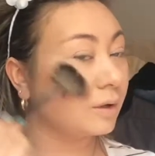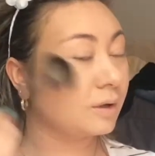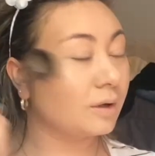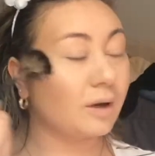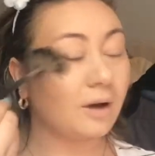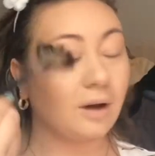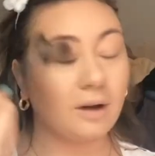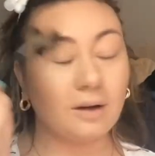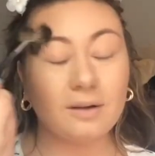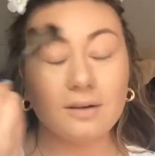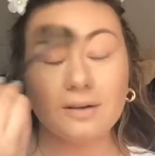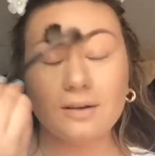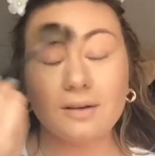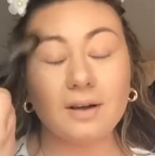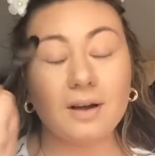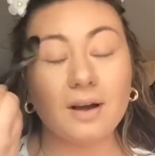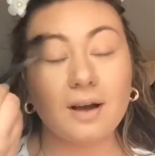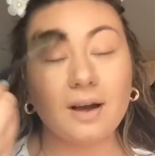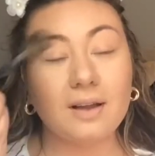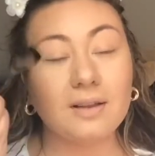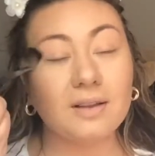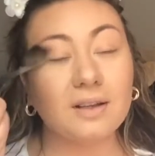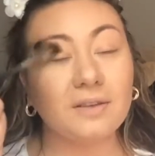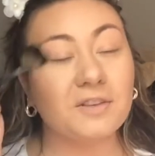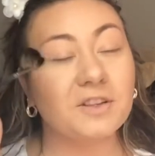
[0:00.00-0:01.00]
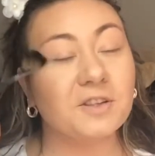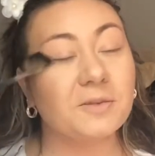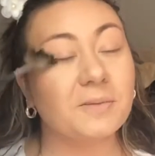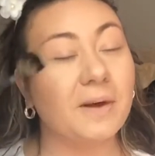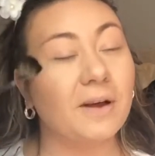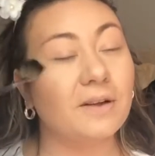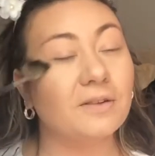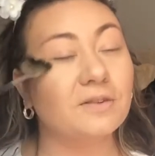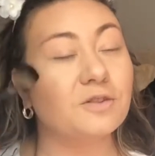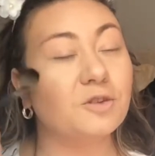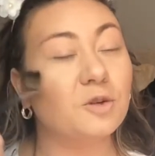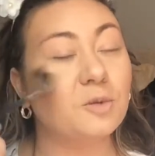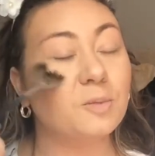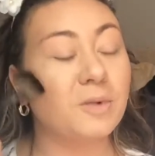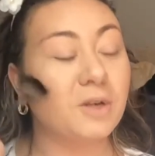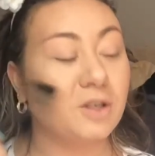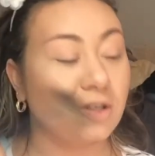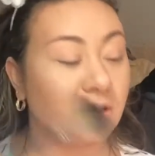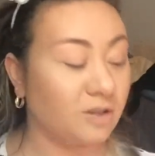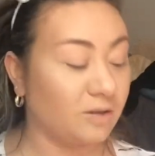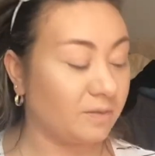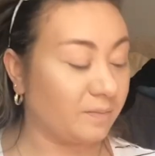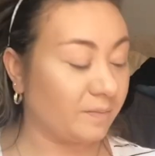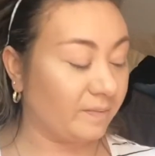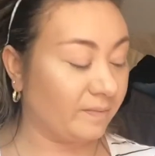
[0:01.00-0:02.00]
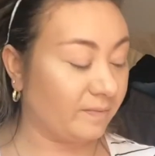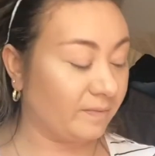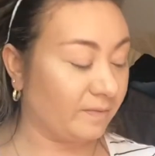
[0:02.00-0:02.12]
Oh, I love this palette so much.